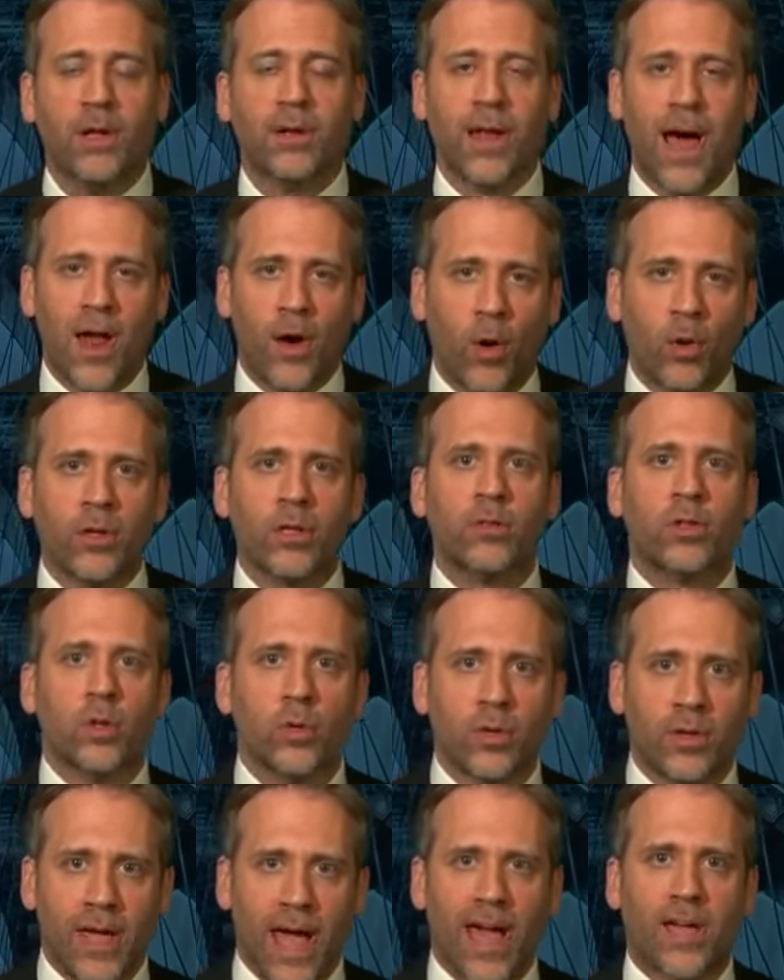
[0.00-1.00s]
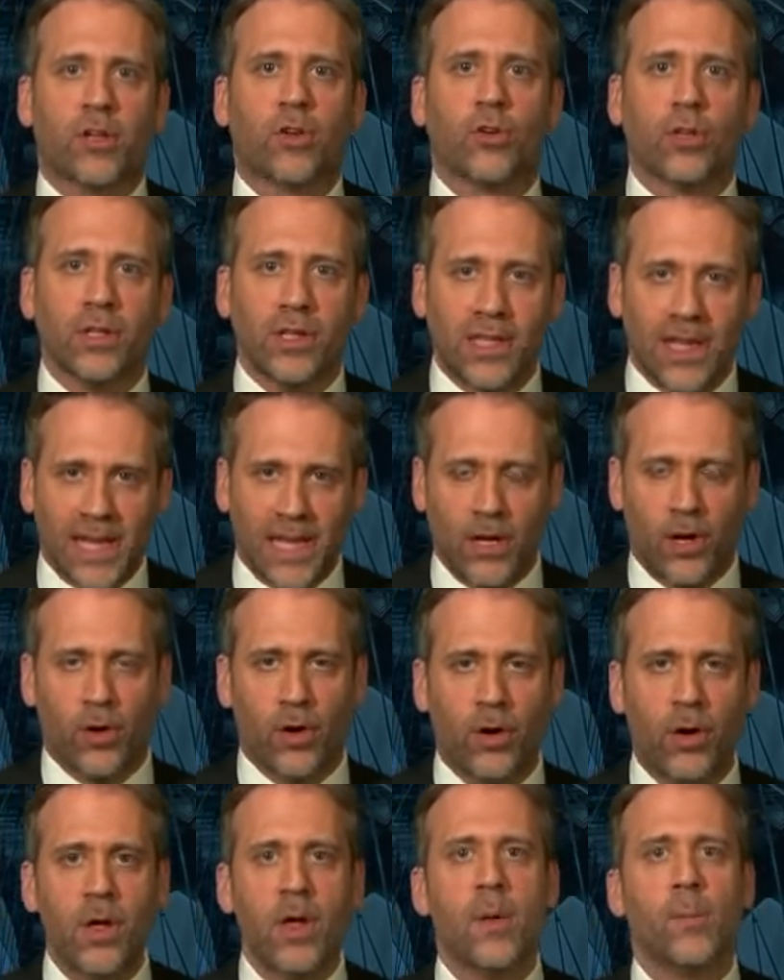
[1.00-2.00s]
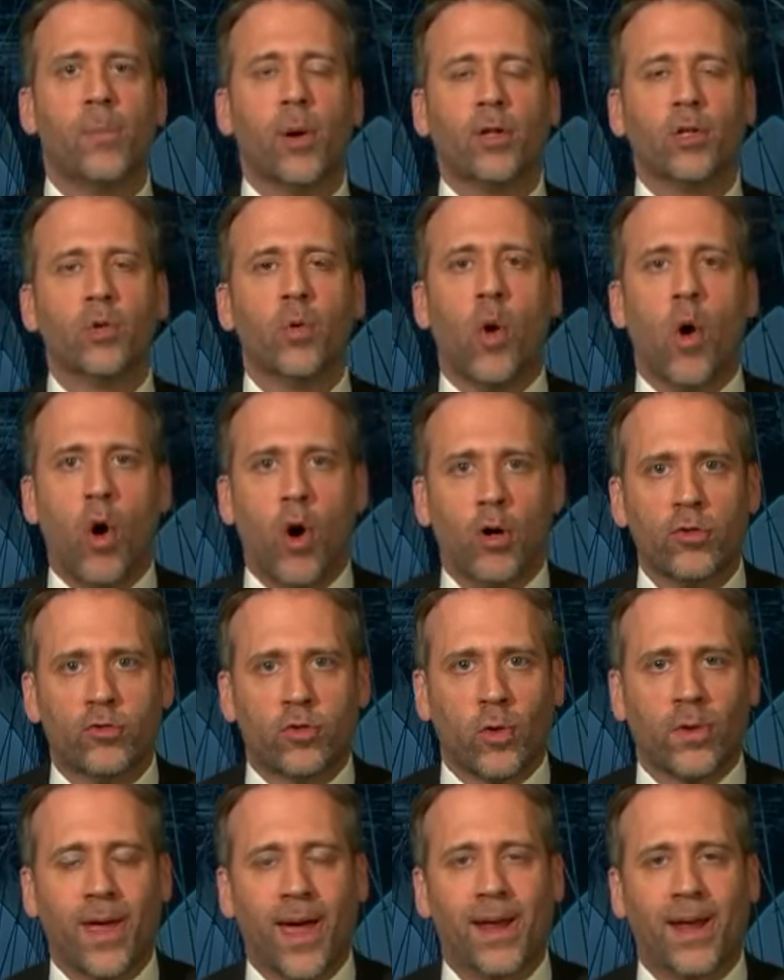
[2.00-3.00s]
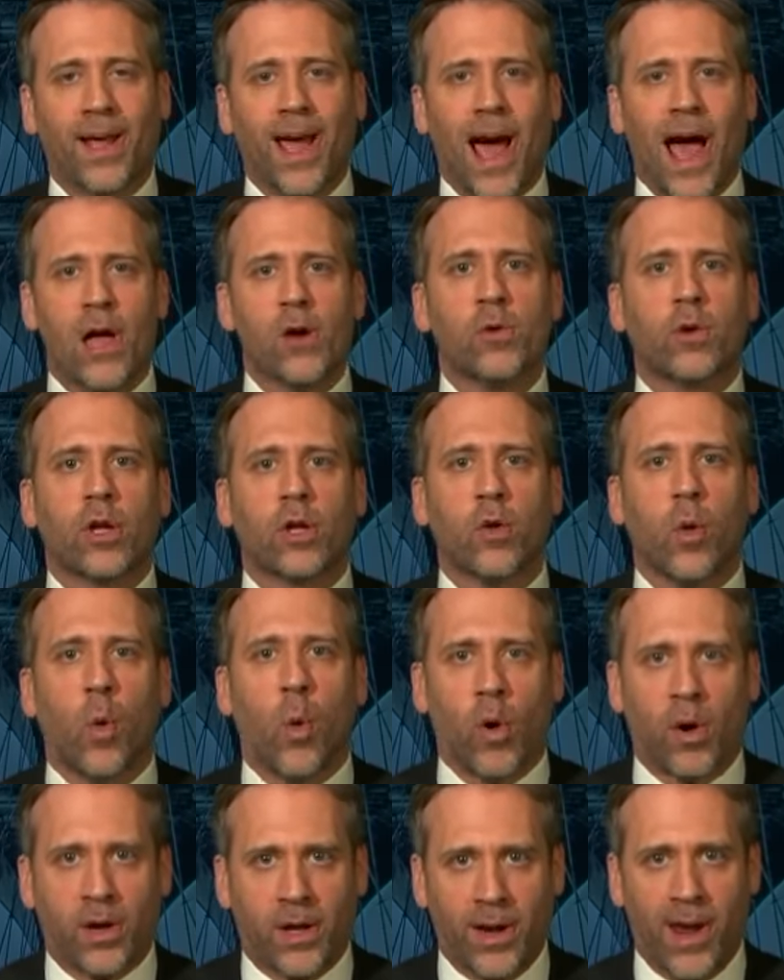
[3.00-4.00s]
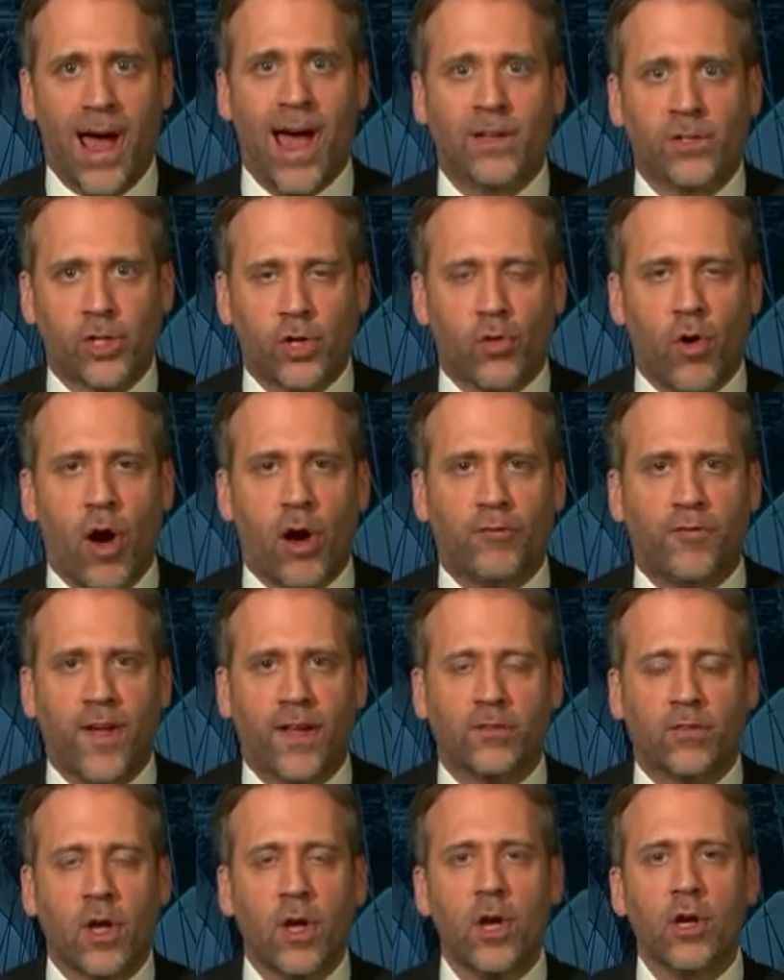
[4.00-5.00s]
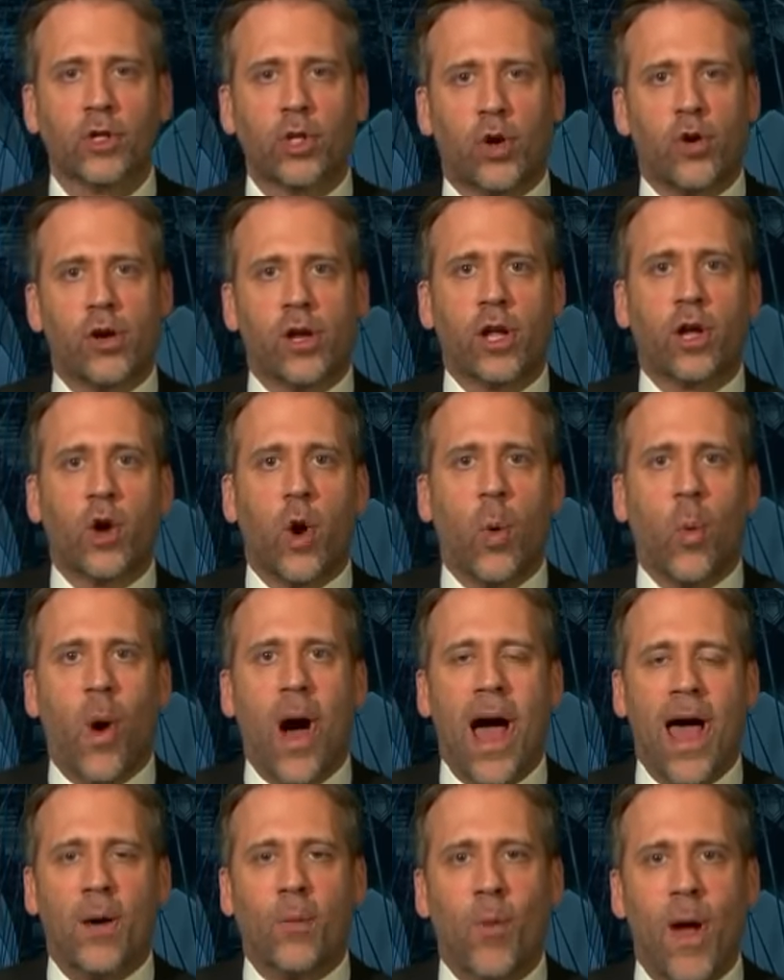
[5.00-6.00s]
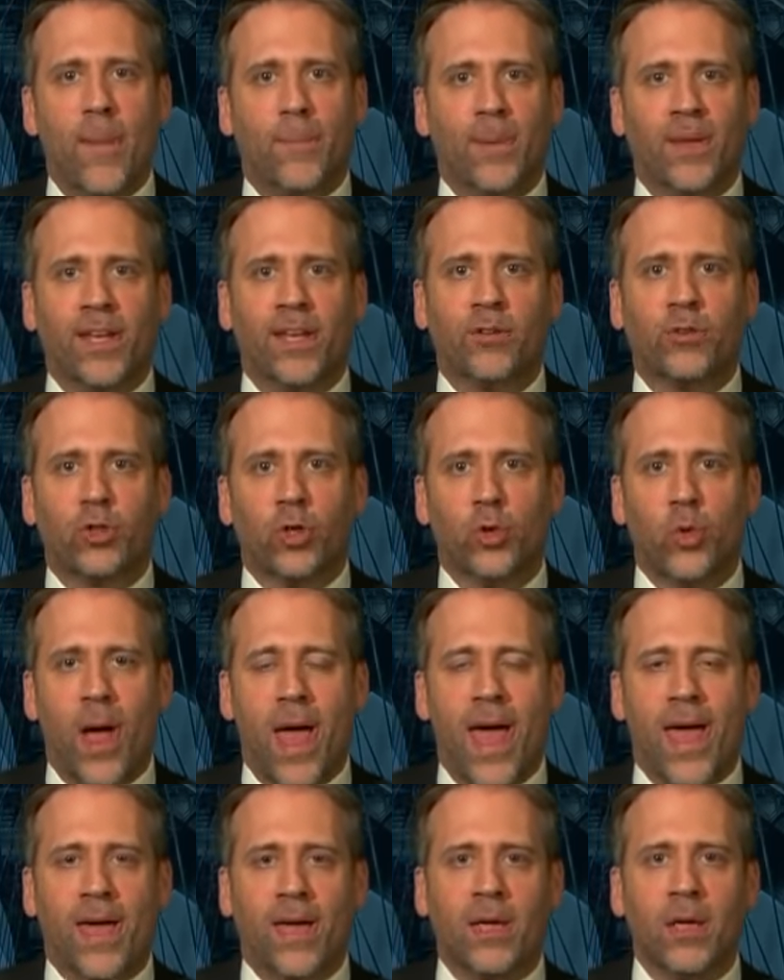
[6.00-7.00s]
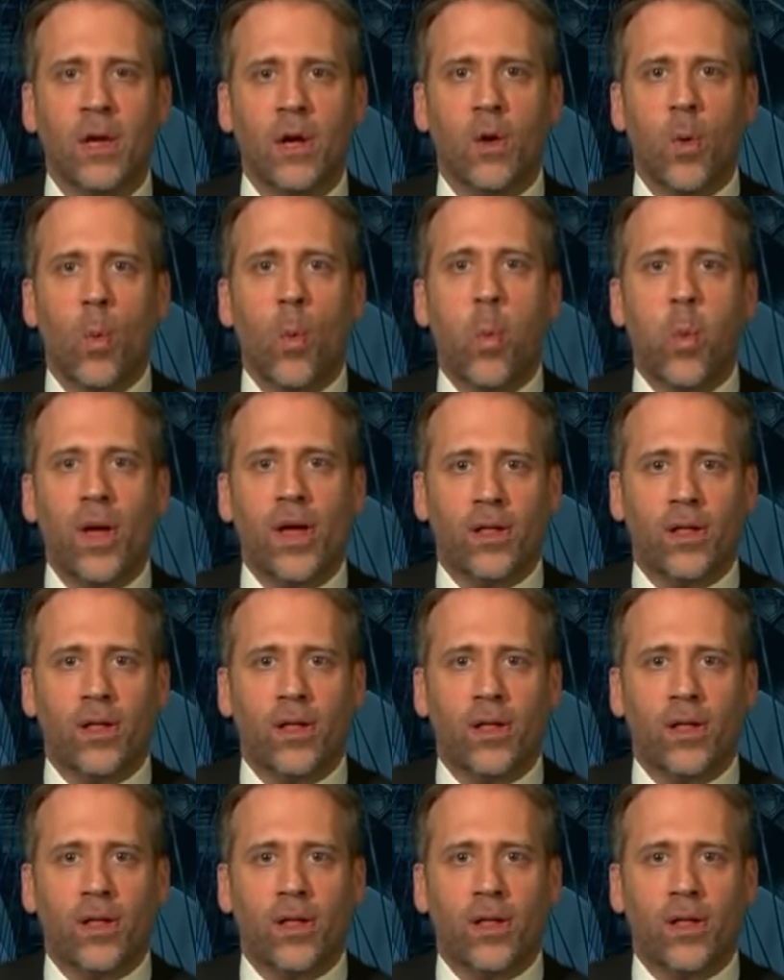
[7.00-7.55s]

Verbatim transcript: Not only do you get your leader, but you also get a guy who can organize your offense, turning Kawhi weapon into a